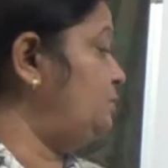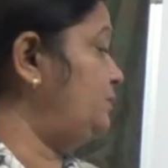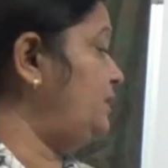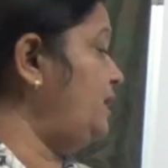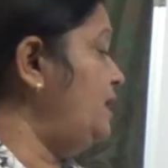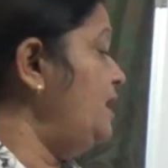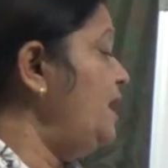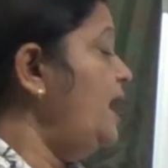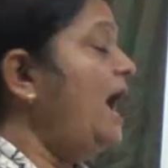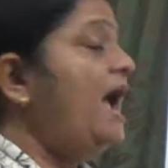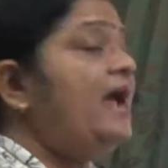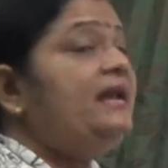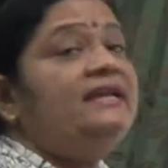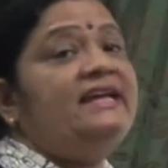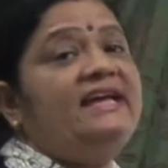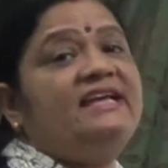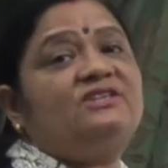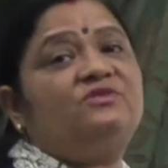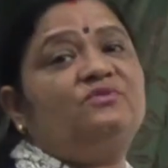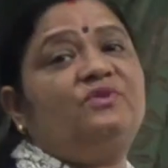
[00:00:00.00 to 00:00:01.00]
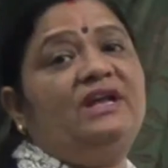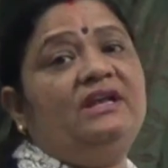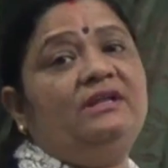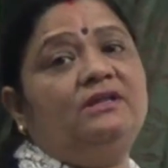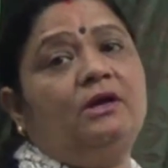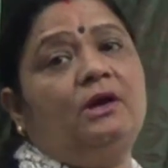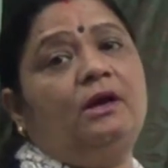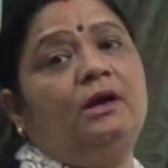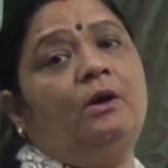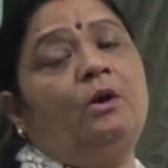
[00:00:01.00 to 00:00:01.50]
Okay, and yes, where
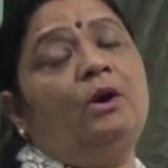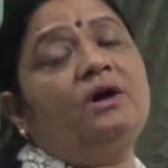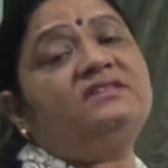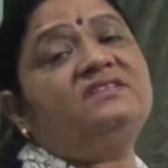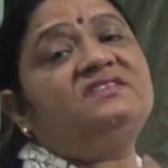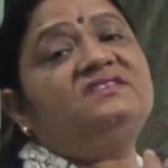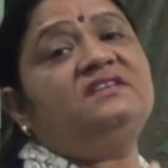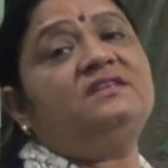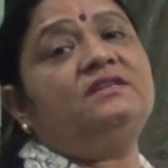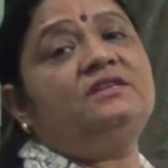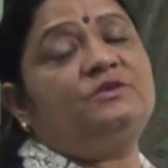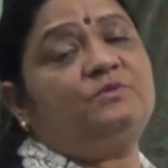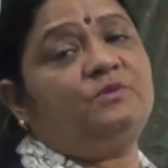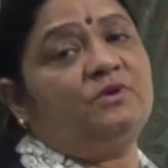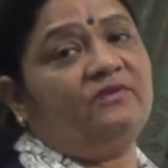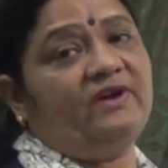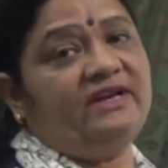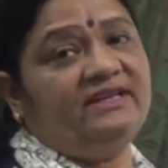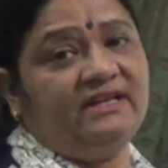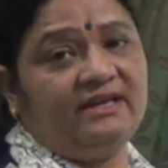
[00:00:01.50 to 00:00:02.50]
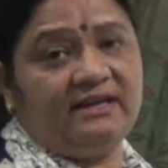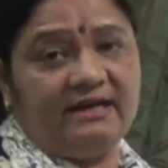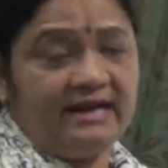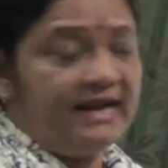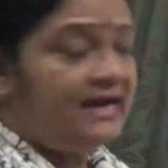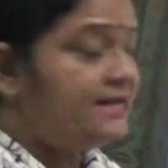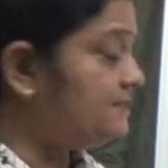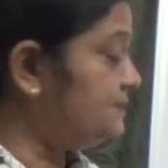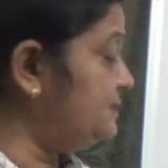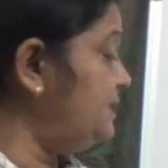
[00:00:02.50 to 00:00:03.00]
the oxygen is provided
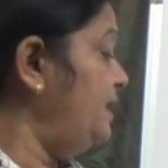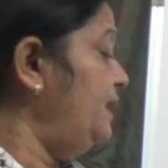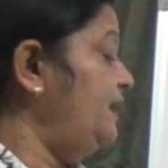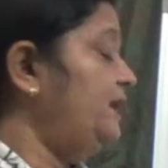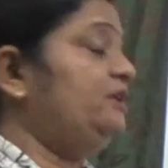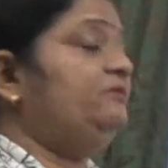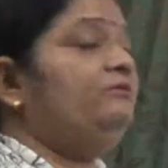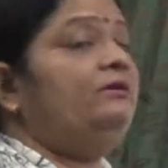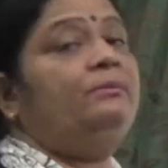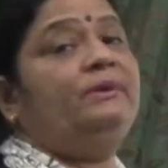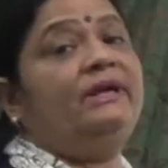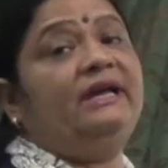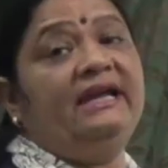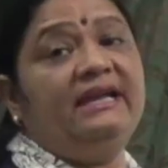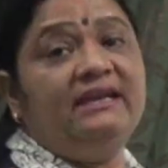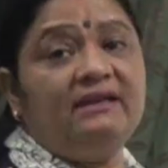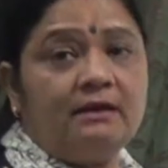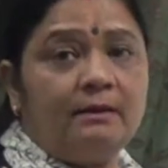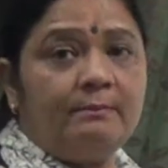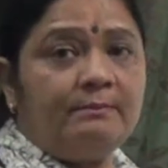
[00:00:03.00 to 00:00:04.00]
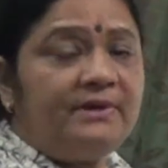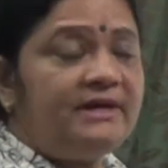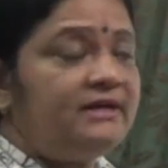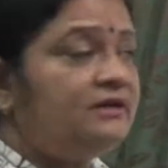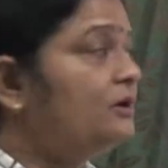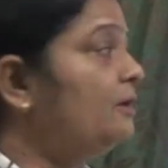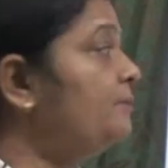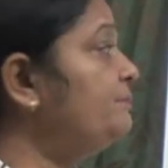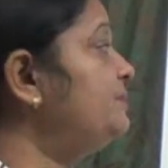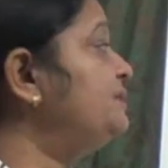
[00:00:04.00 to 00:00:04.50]
less, it will be incomplete
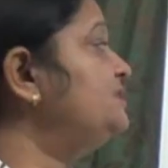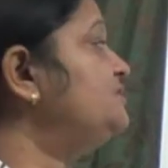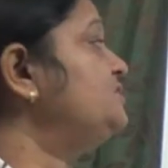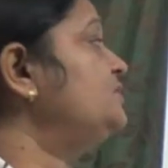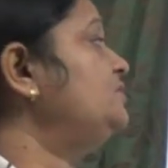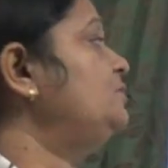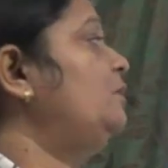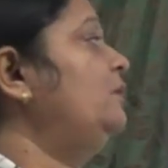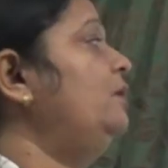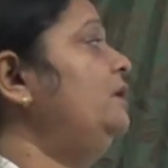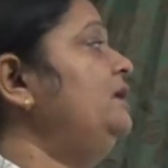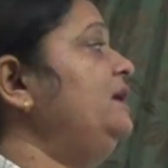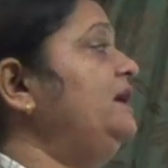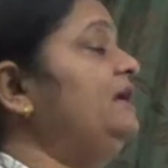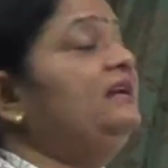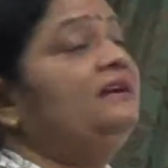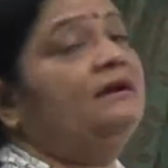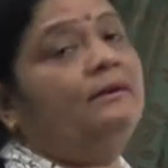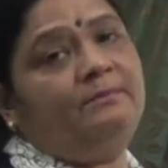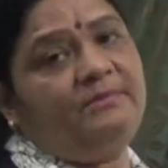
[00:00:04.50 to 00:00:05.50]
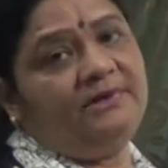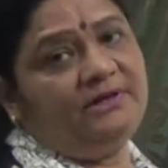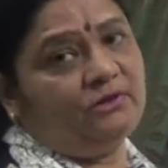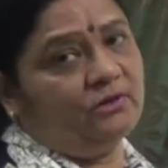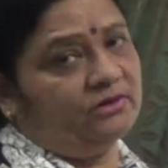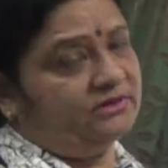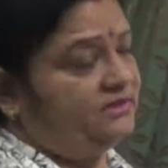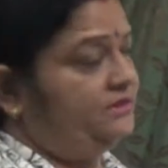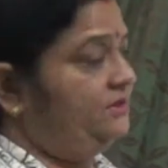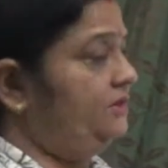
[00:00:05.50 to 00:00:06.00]
combustion or incomplete
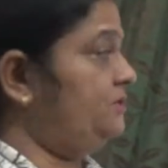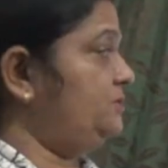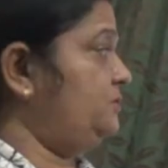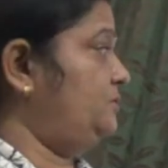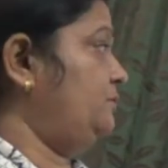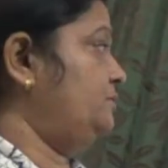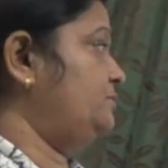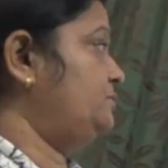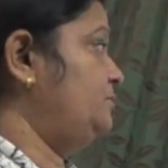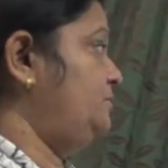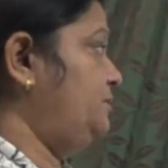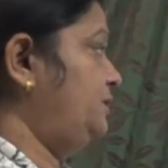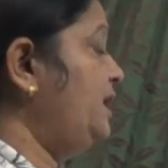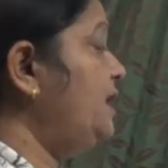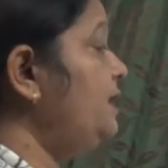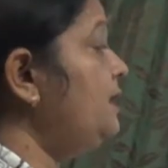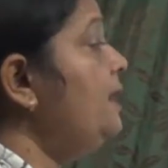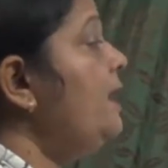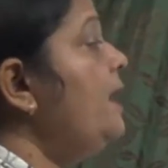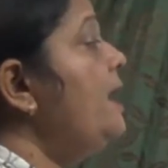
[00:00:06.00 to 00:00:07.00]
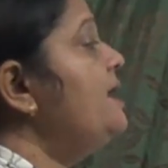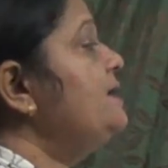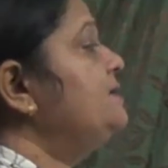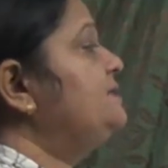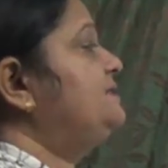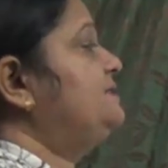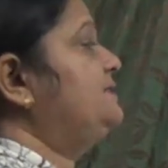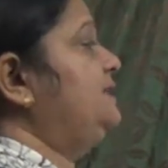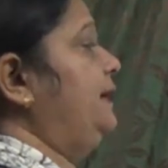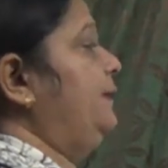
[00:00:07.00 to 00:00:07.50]
oxidation also, you can
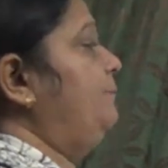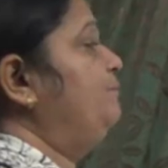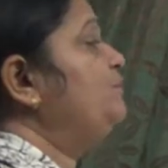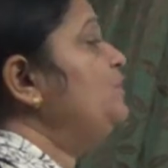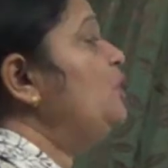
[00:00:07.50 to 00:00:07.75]
say.